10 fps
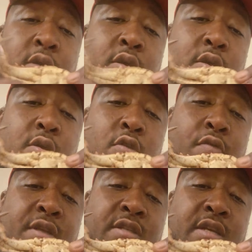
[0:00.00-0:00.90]

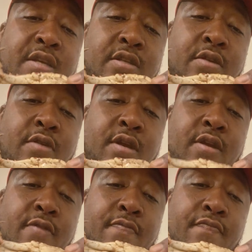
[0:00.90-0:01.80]
Always against the
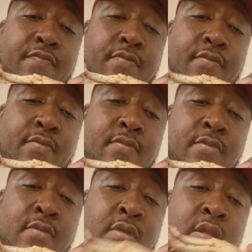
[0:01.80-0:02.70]
grain.
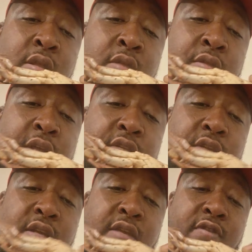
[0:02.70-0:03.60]
That's going to
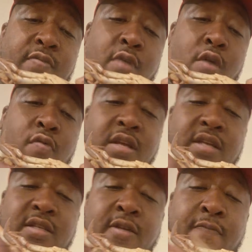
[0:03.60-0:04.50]
give a small
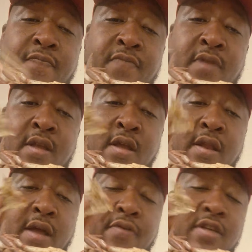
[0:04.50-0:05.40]
release. Now
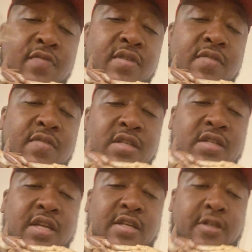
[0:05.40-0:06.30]
this one's much
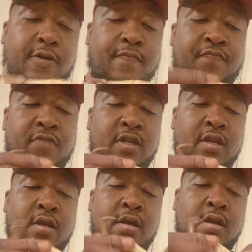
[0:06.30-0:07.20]
easier,
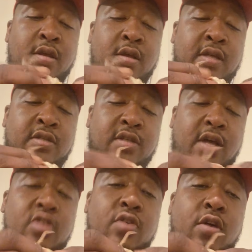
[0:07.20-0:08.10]
because you saw I
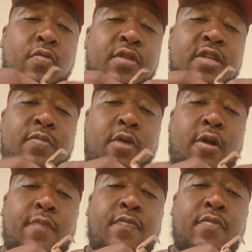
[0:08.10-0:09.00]
struggled with this
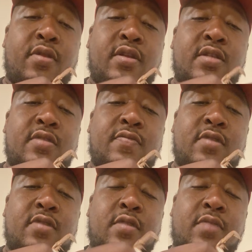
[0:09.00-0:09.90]
part, but this,
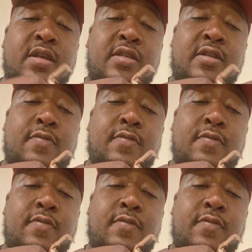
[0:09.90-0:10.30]
it'll be easy.